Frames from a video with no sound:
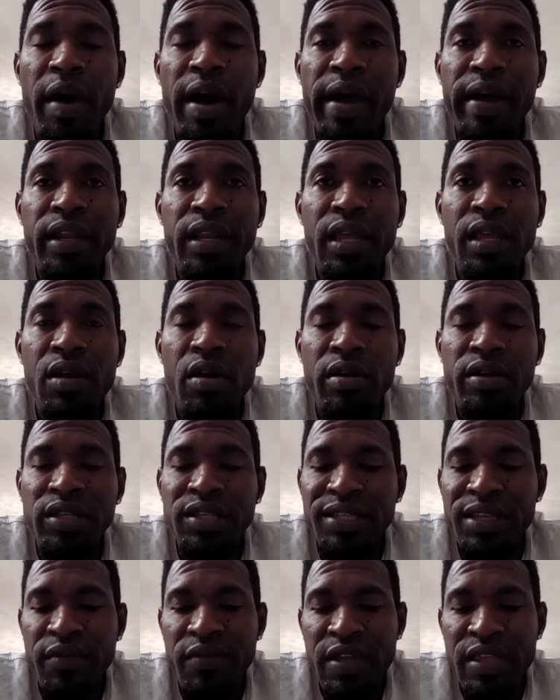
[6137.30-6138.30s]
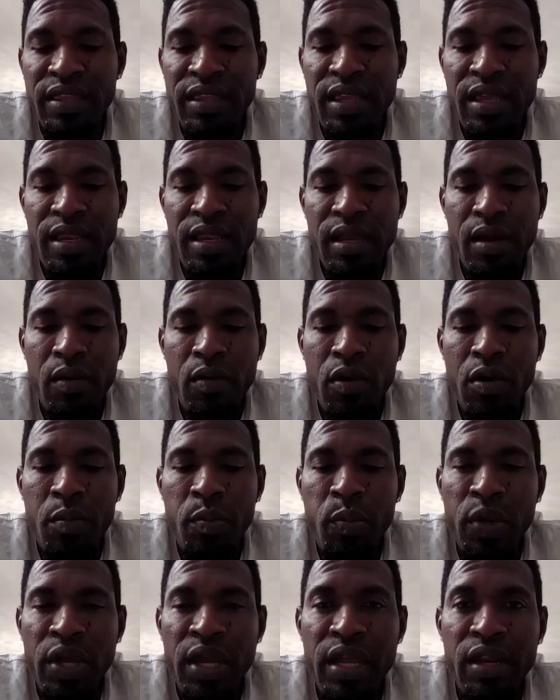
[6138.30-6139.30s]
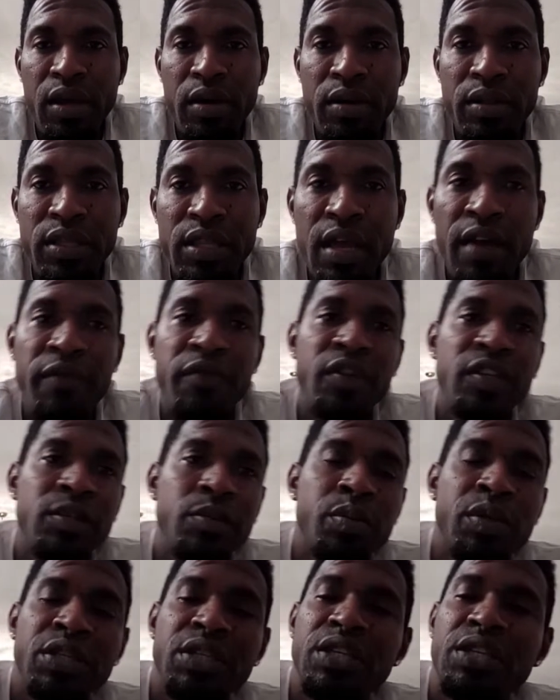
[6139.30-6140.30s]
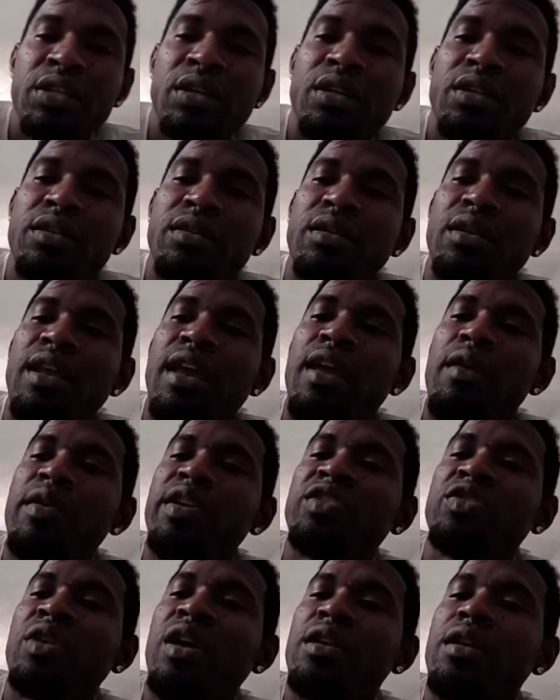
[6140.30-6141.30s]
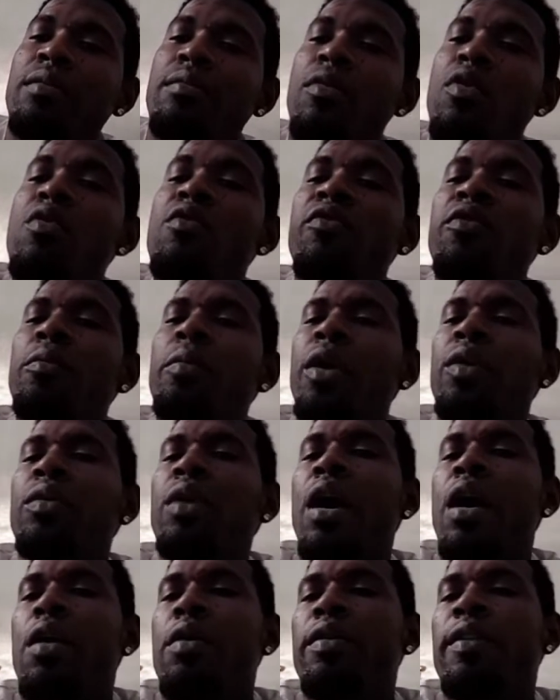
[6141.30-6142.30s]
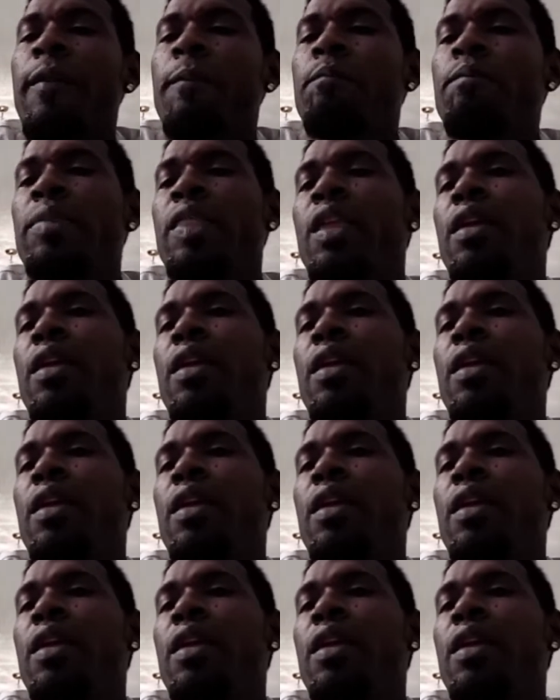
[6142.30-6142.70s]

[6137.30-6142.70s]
by the young 17 year old playing out of his position today. We're trying to move him around